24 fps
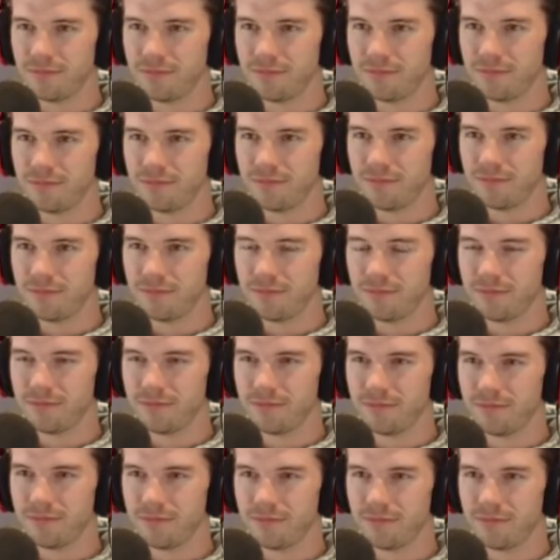
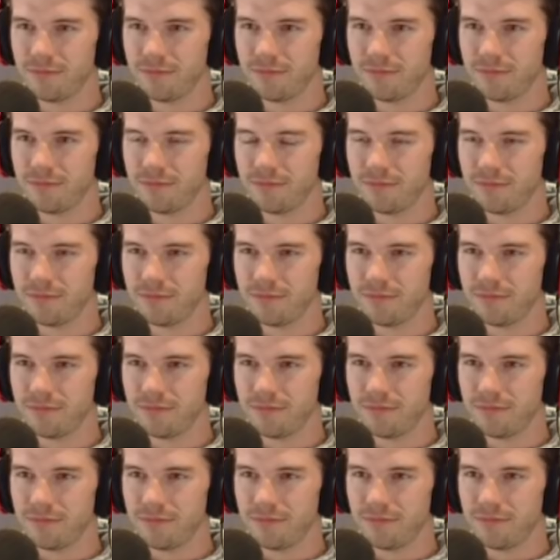
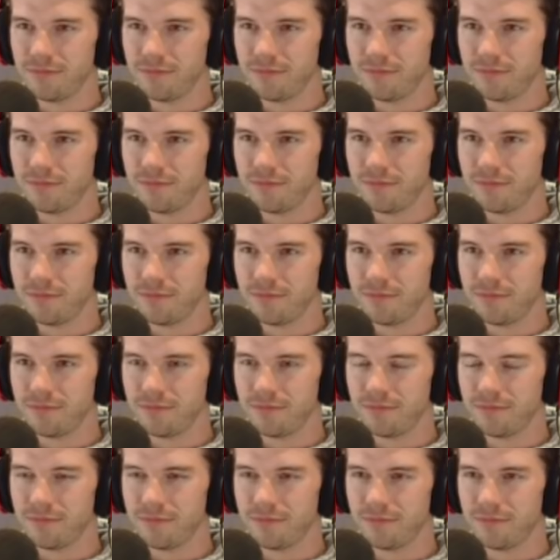
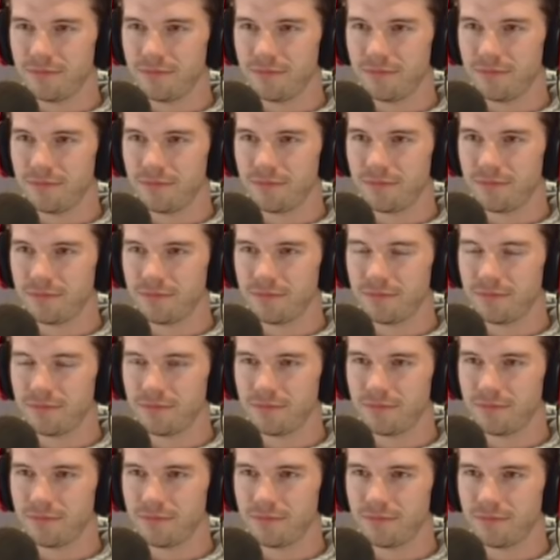
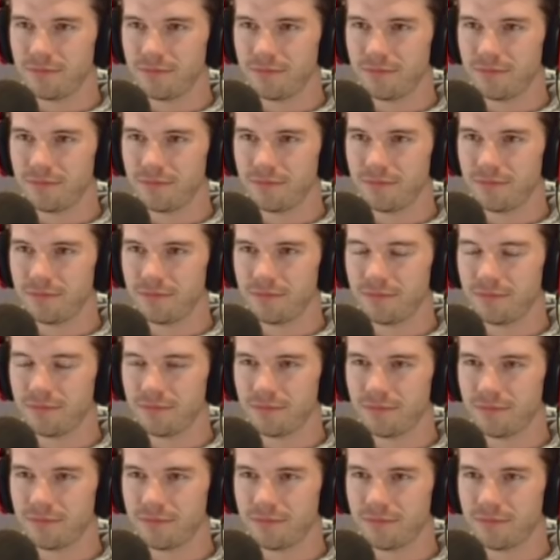
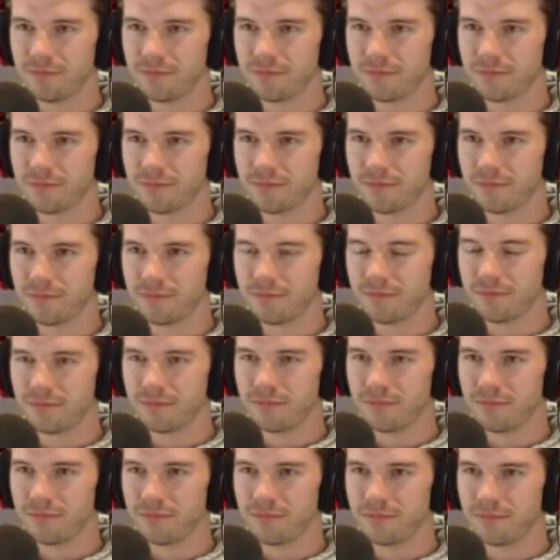
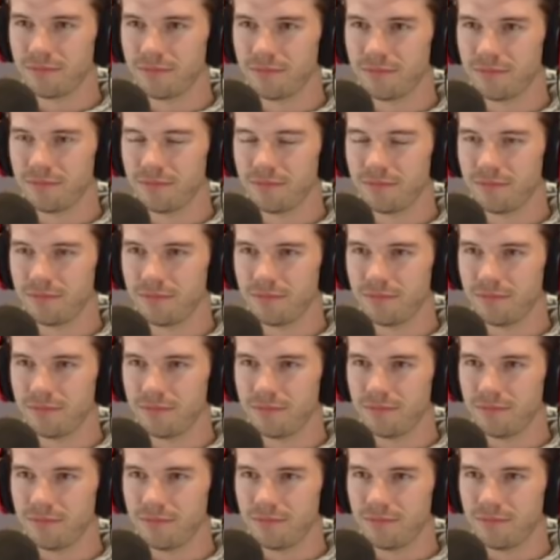
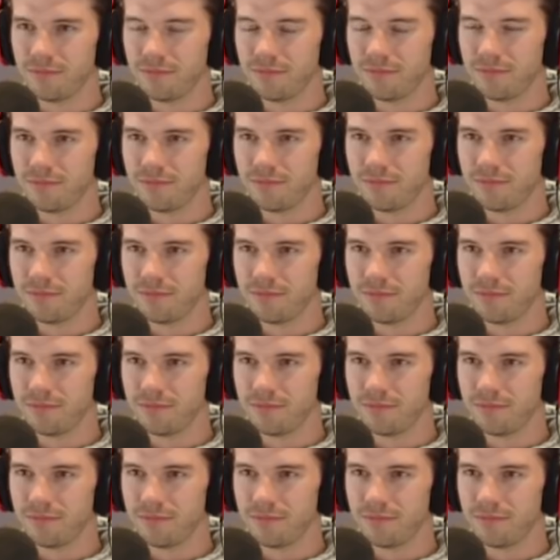[no speech]